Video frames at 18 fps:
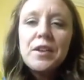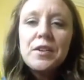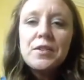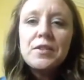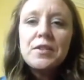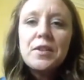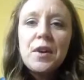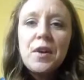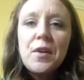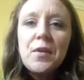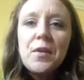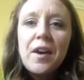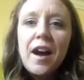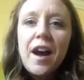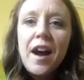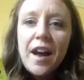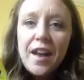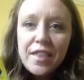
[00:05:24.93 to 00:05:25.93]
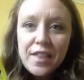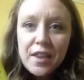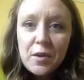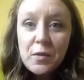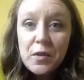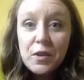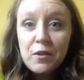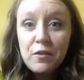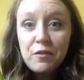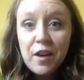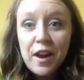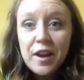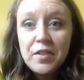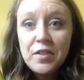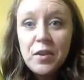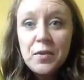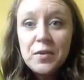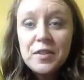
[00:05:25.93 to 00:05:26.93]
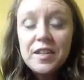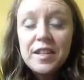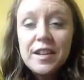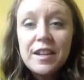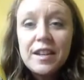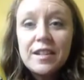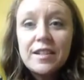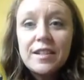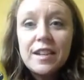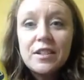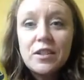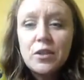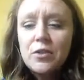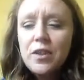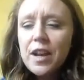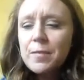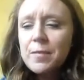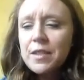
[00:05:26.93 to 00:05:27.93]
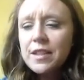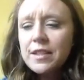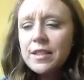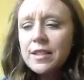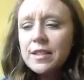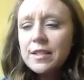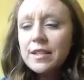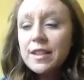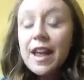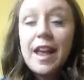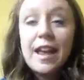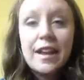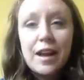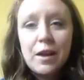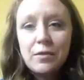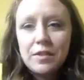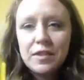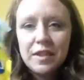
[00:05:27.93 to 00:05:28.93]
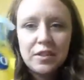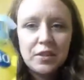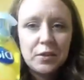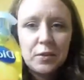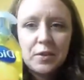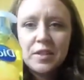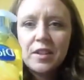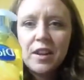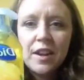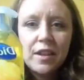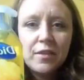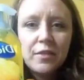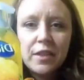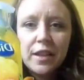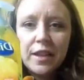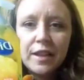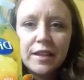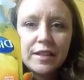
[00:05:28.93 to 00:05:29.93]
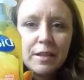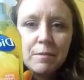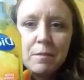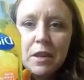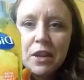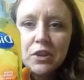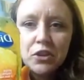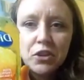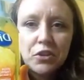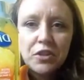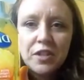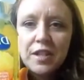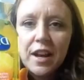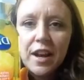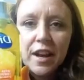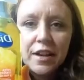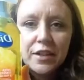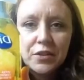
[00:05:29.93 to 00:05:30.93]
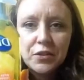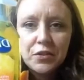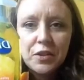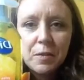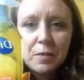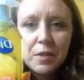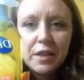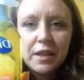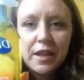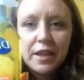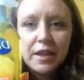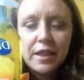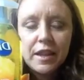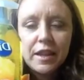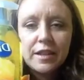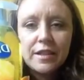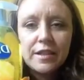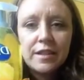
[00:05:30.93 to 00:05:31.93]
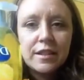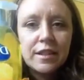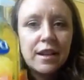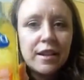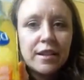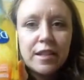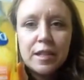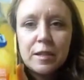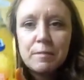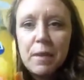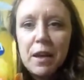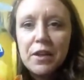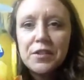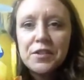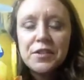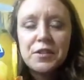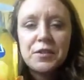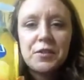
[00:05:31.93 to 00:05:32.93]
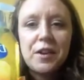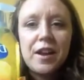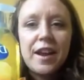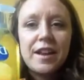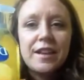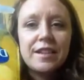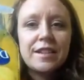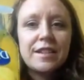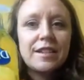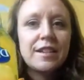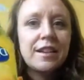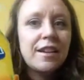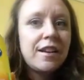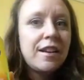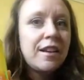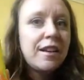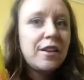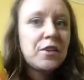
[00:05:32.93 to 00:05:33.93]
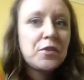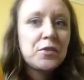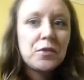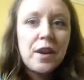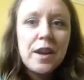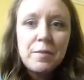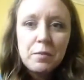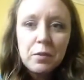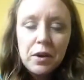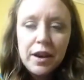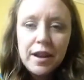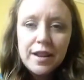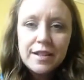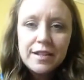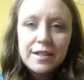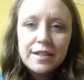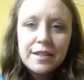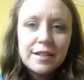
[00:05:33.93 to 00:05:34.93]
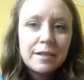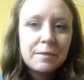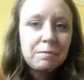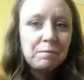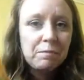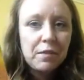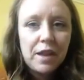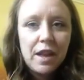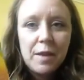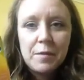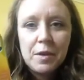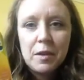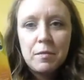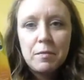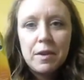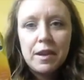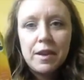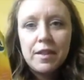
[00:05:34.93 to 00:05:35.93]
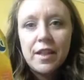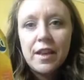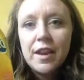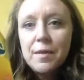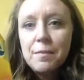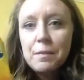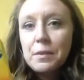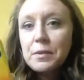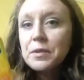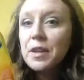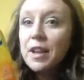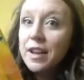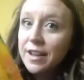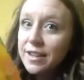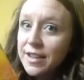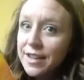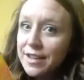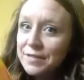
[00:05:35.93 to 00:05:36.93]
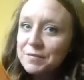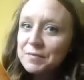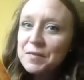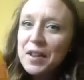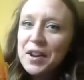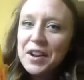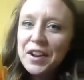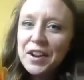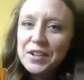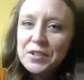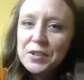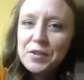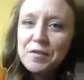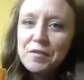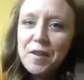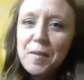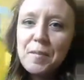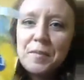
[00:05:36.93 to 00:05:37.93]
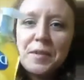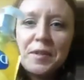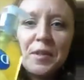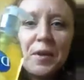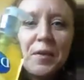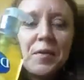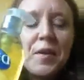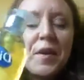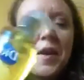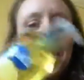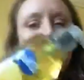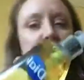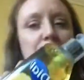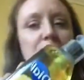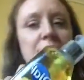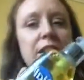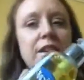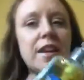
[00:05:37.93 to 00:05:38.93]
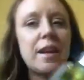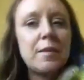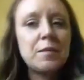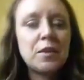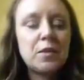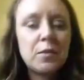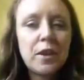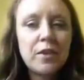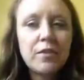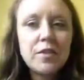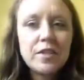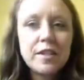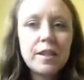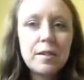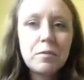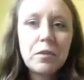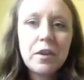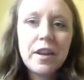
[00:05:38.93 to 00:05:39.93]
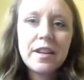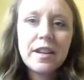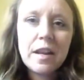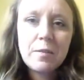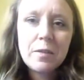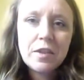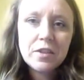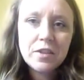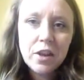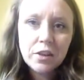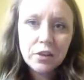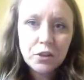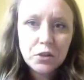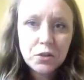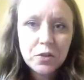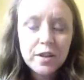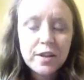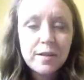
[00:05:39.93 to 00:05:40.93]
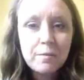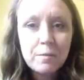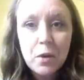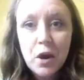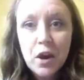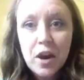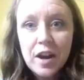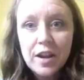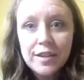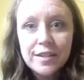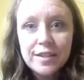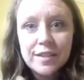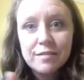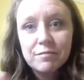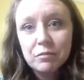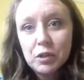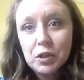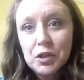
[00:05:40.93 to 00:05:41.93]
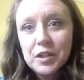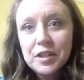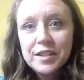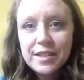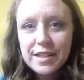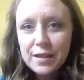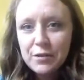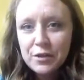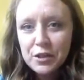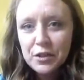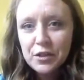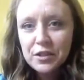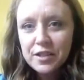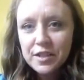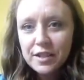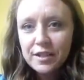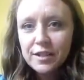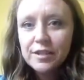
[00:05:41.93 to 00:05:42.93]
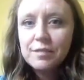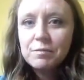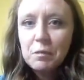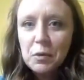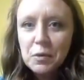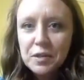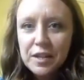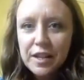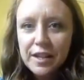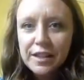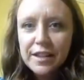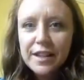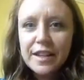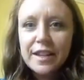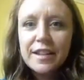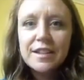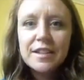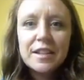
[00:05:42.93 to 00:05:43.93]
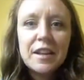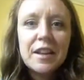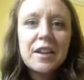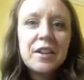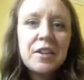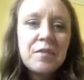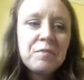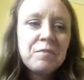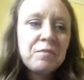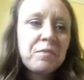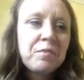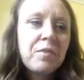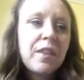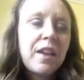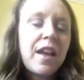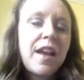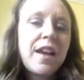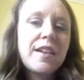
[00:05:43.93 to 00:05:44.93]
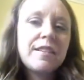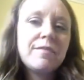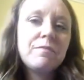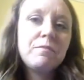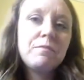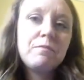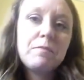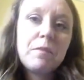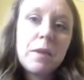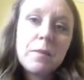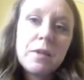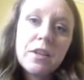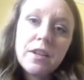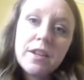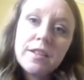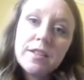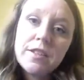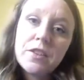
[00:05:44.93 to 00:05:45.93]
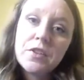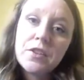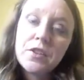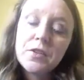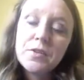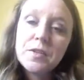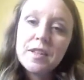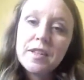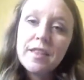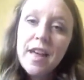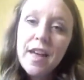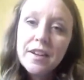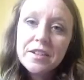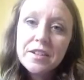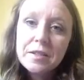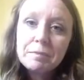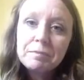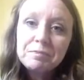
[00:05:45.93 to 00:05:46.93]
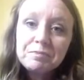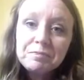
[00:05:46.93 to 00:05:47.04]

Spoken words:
So I think when you find those things, it's a great, I mean, this is 8 ounces, so it's not even like it's a miniature size or something like this. Smells great, great price. I'm going to be picking that up, and I did, and I got 2 of them. So brand names. Whenever you see a brand name at the Dollar Tree, pause, look, see if it's a good deal. Most likely it is, and maybe consider using that.